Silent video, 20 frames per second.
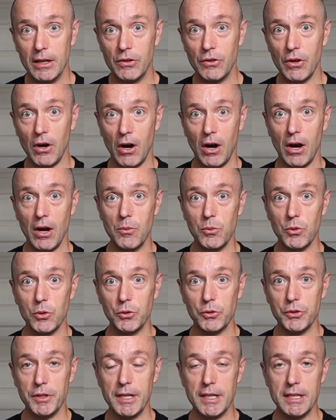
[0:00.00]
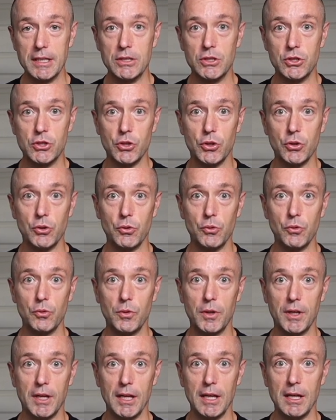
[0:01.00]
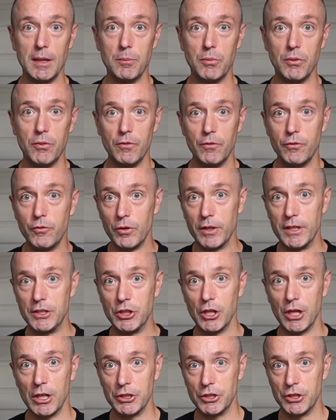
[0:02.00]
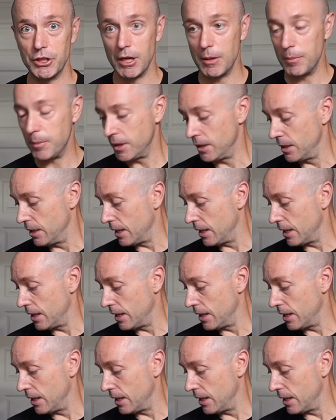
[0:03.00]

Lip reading: that I will need to keep fully charged up.